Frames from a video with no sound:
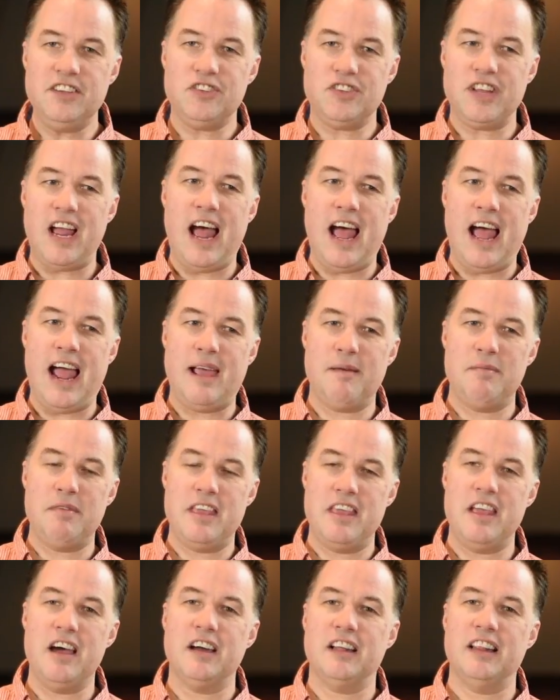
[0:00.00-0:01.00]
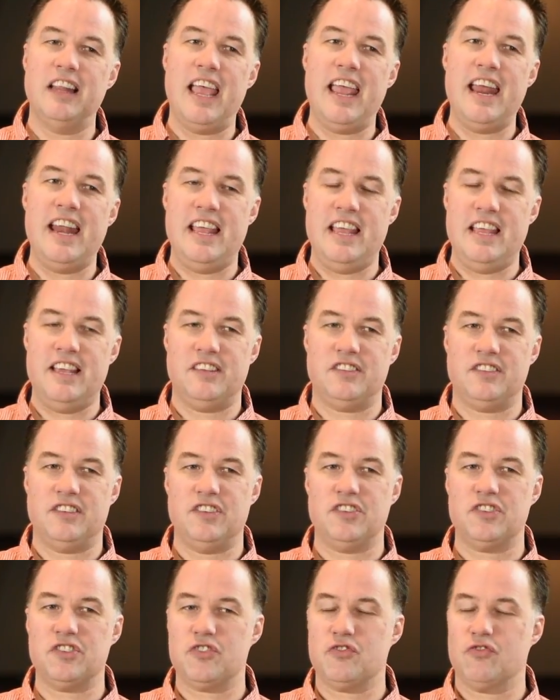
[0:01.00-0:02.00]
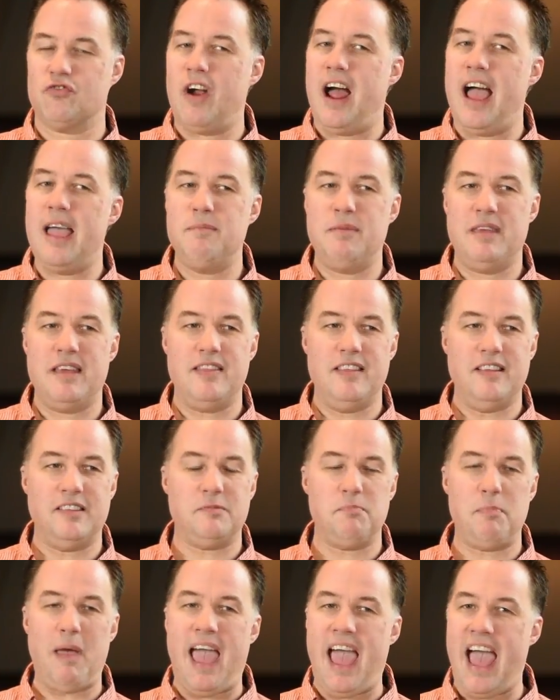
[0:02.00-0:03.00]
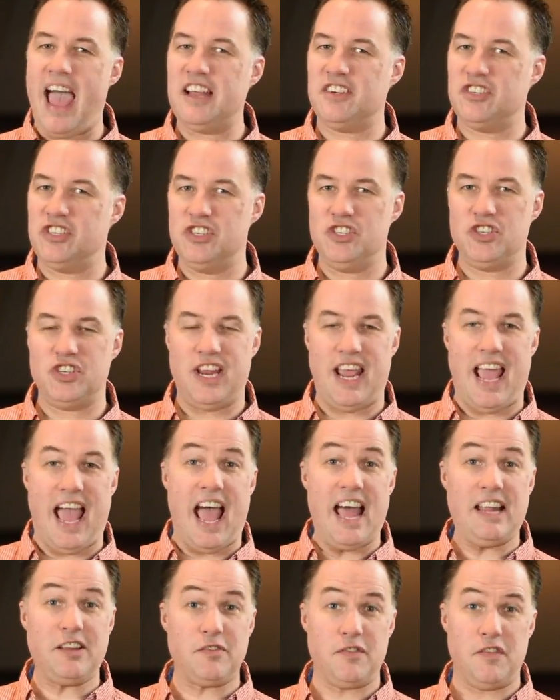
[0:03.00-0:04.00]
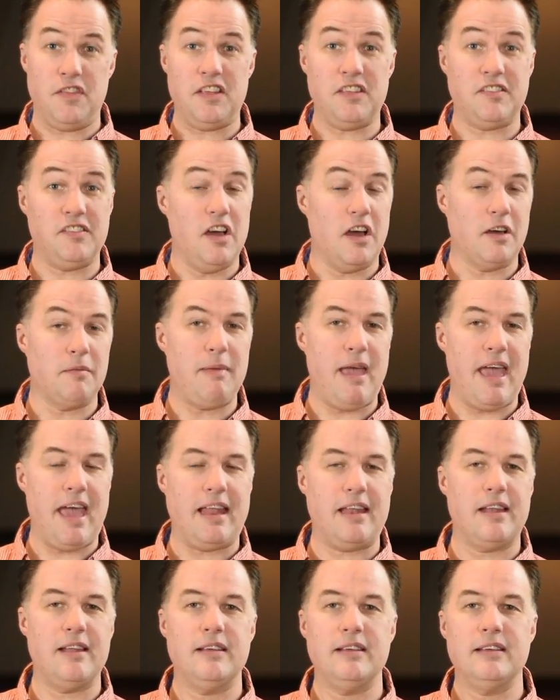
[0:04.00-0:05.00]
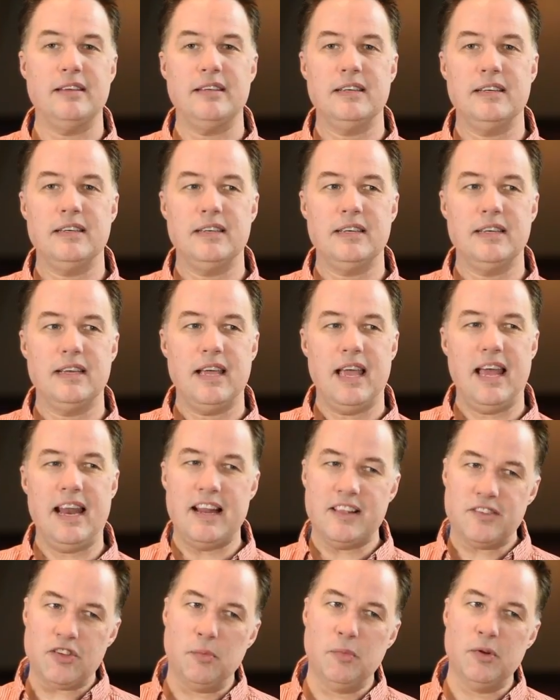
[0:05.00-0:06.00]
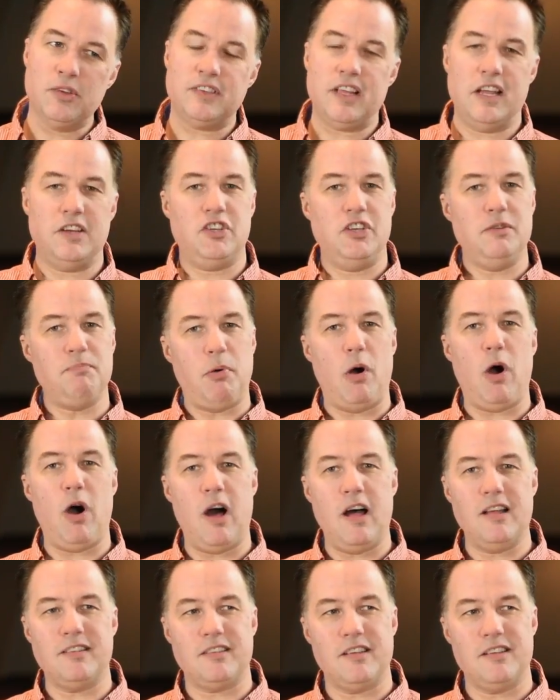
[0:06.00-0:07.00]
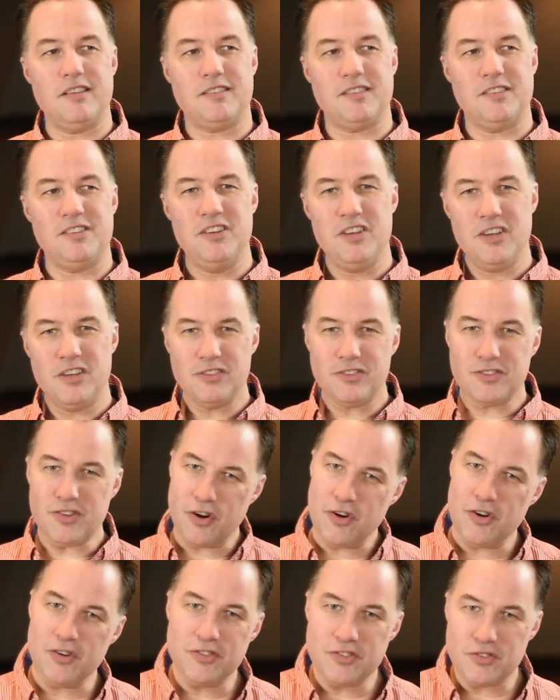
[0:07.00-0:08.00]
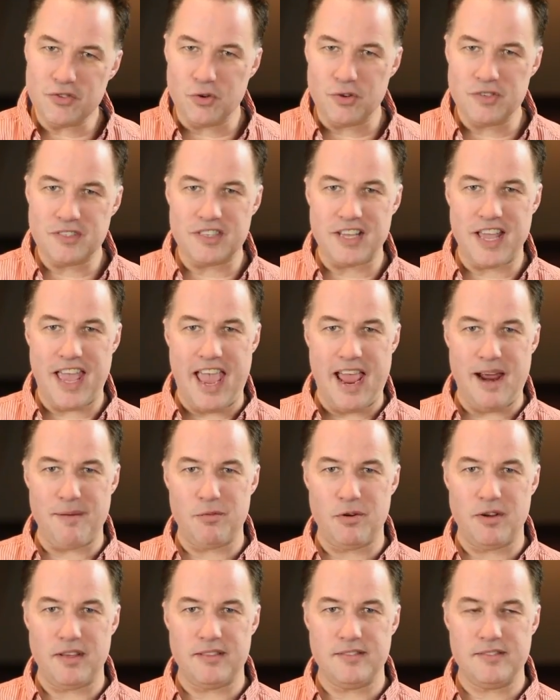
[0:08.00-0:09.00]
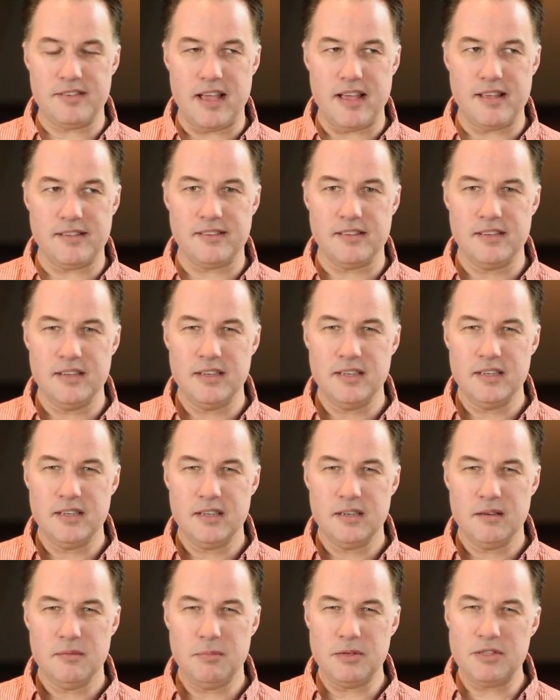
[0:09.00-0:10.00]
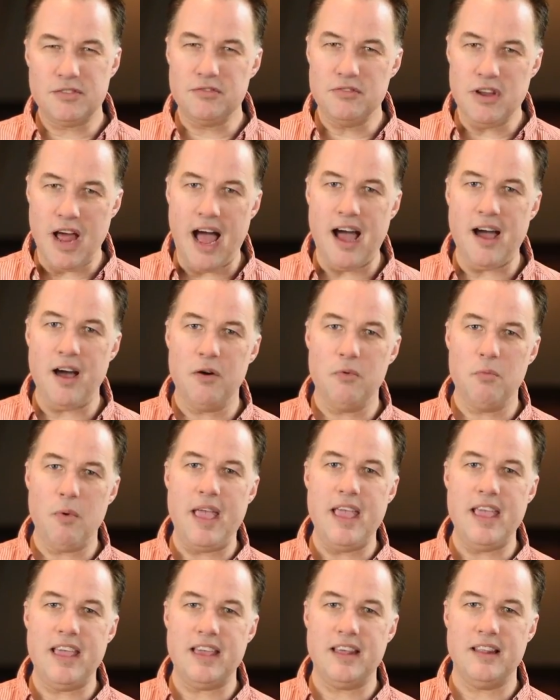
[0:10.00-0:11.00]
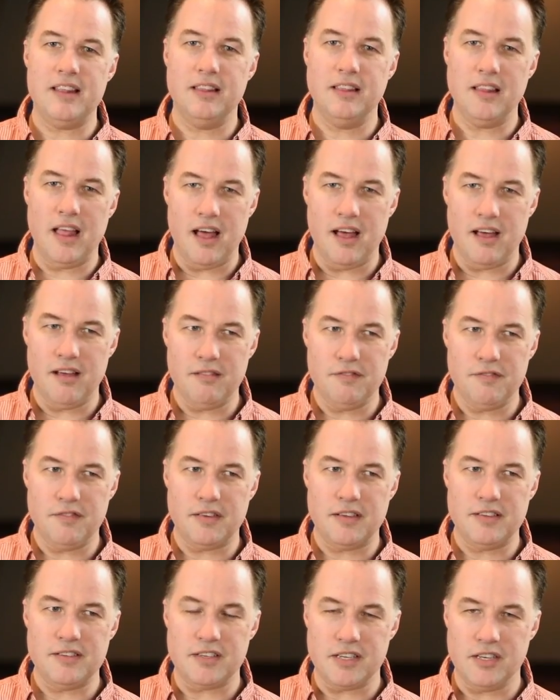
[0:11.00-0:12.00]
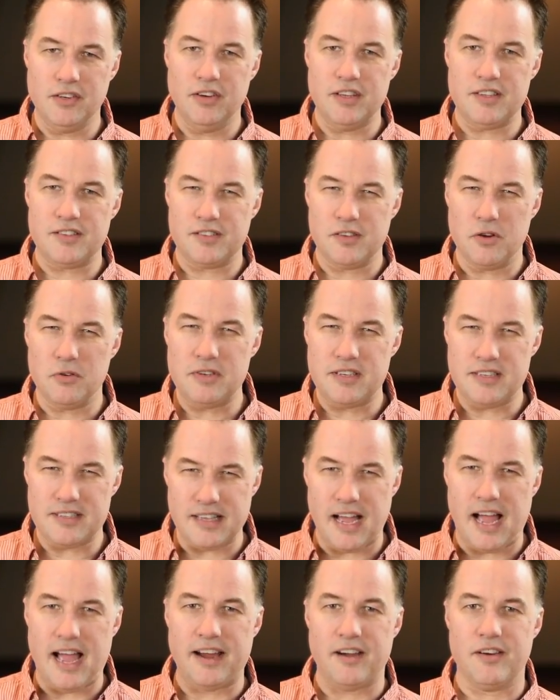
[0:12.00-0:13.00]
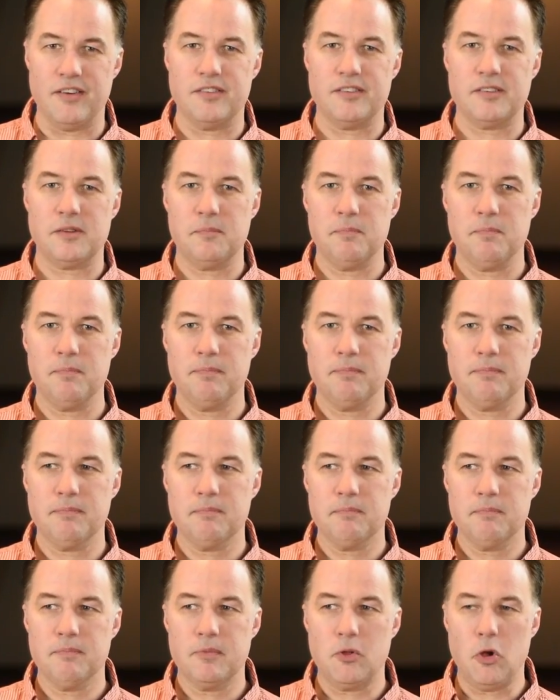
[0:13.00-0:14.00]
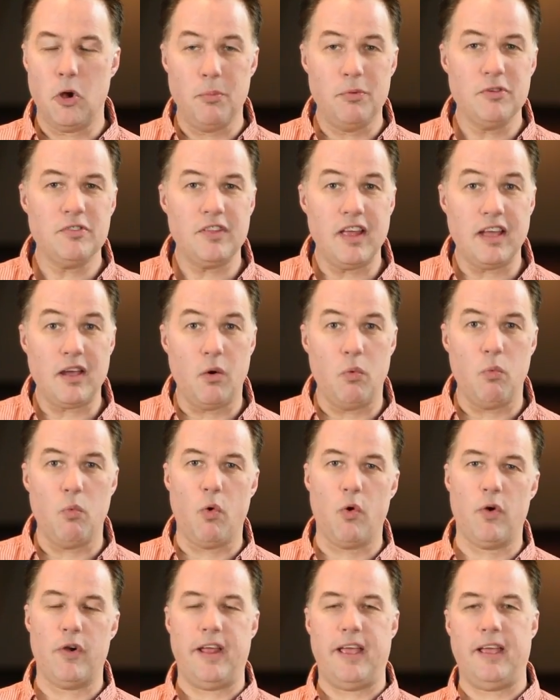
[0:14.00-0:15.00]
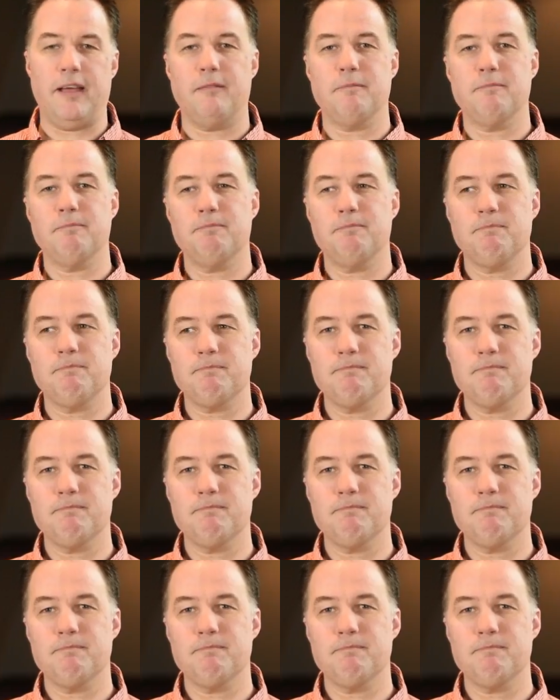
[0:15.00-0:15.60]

Each time the young lady is describing this passion she has for this young man. And it's almost like she pauses and turns towards the camera and says, "But do not awaken love until it so desires." Almost like a warning.